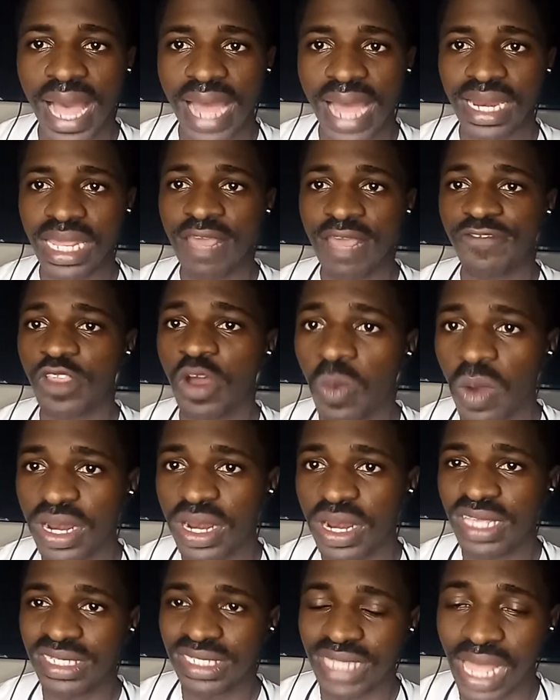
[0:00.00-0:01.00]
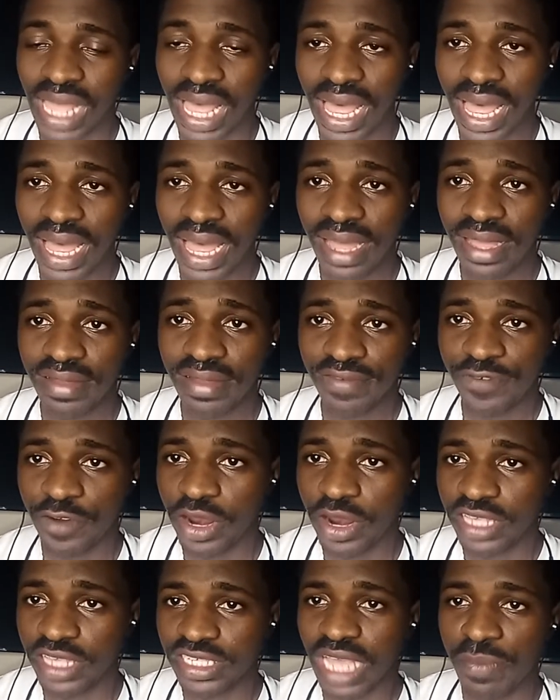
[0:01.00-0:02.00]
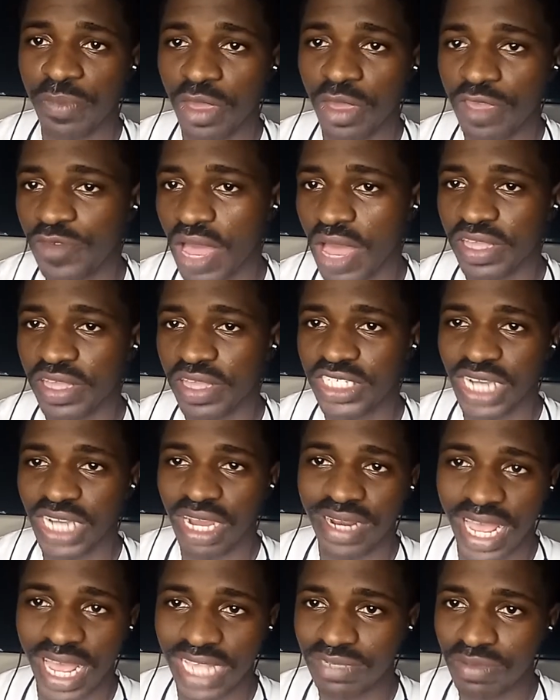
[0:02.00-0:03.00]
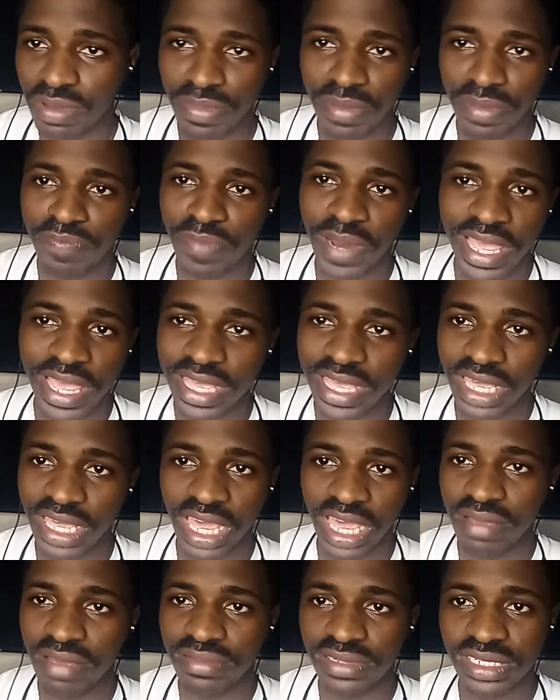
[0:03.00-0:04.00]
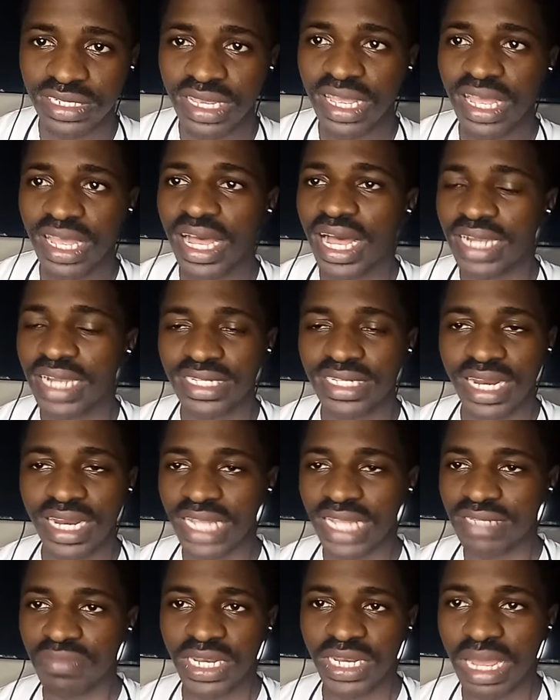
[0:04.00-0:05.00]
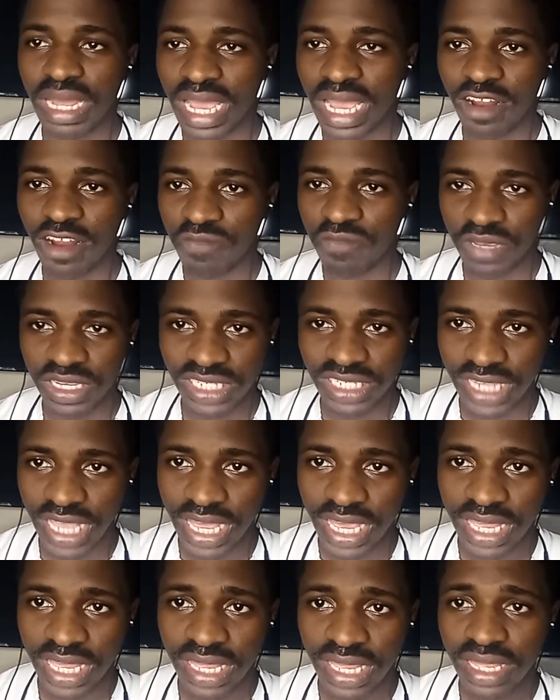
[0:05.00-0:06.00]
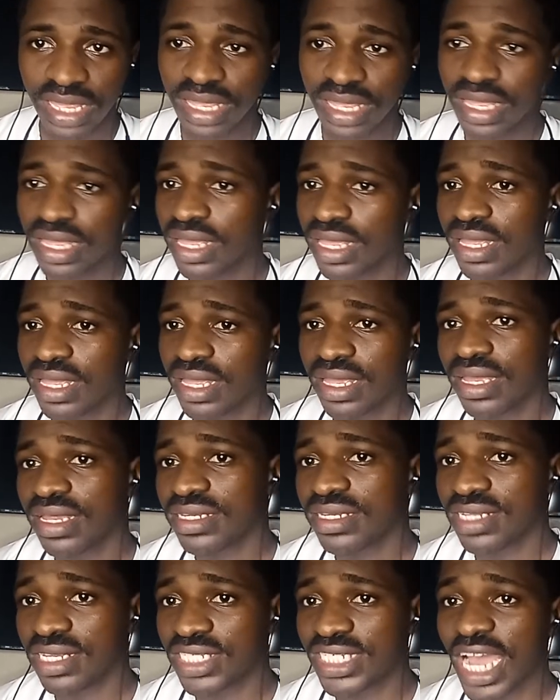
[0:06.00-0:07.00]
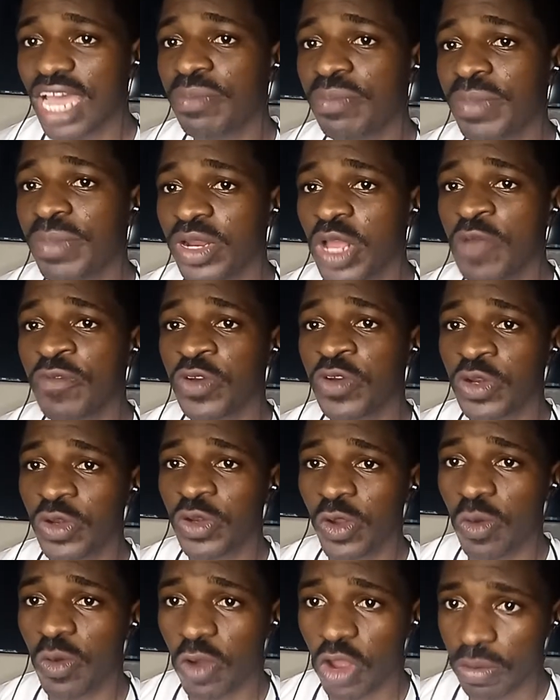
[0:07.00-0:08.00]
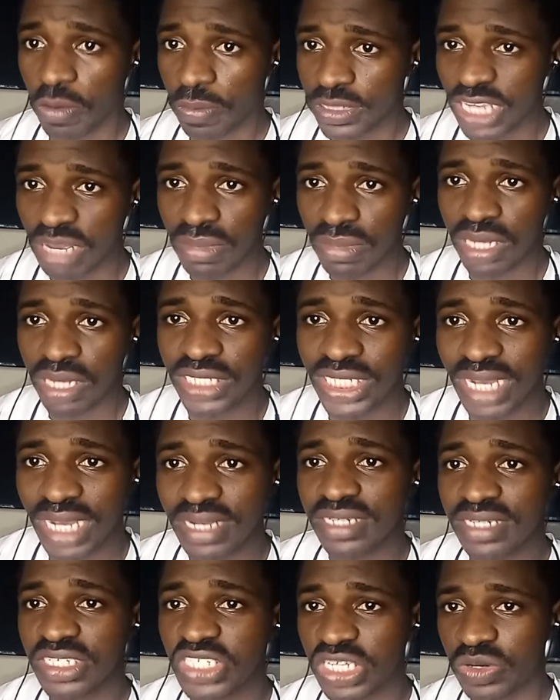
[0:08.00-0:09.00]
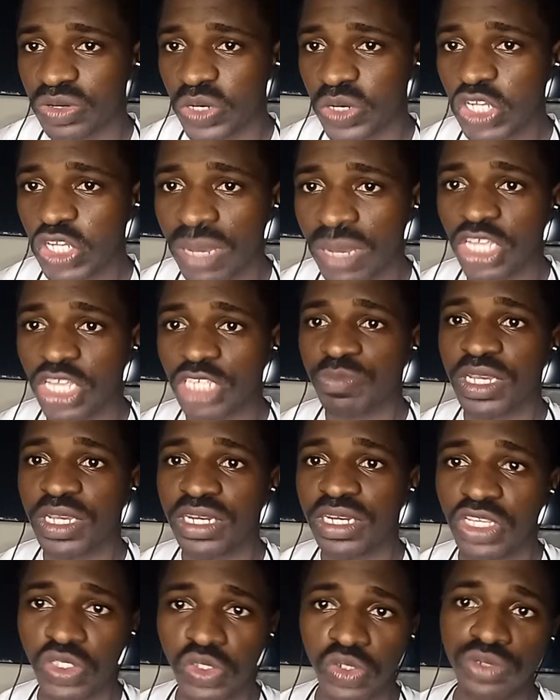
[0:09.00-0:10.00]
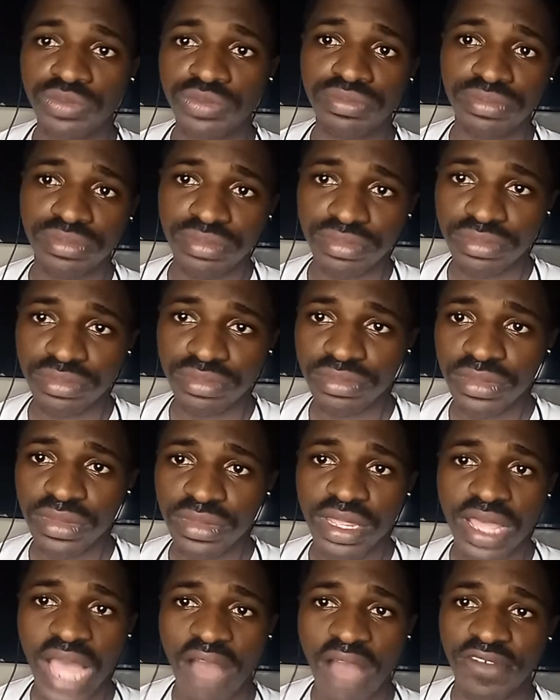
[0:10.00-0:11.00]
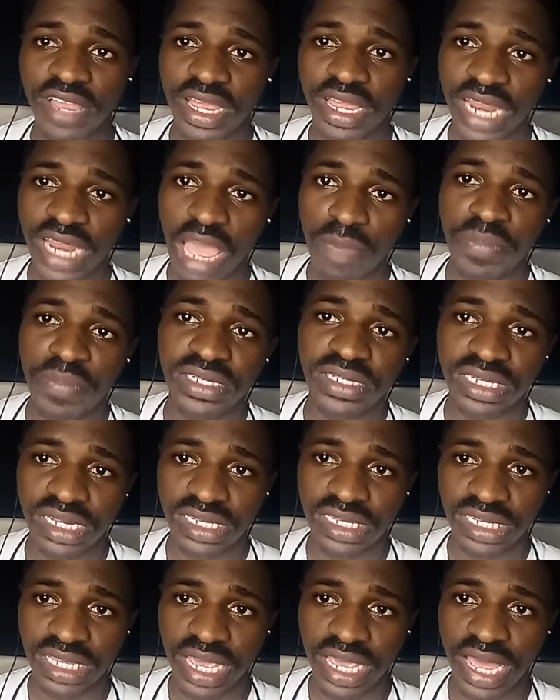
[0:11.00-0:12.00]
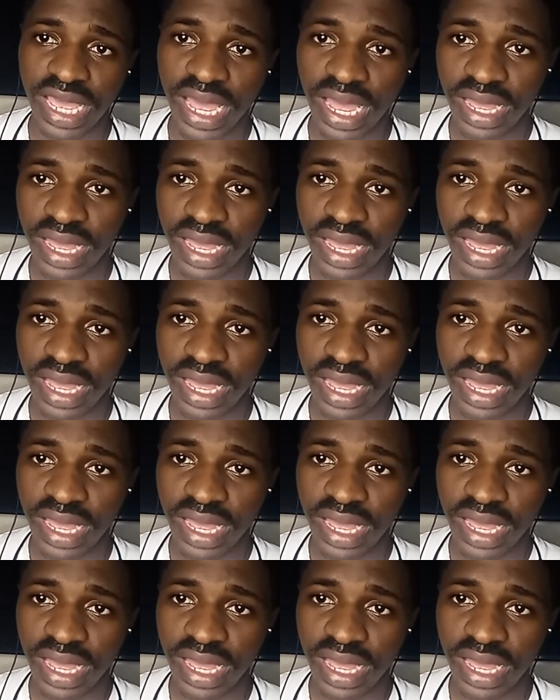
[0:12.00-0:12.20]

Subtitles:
And if no one is there, for example, if you have a child that is maybe playing games and then has made that kind of mistake, the child may not even know, because the child in this generation might just be in his room, having an earpiece in his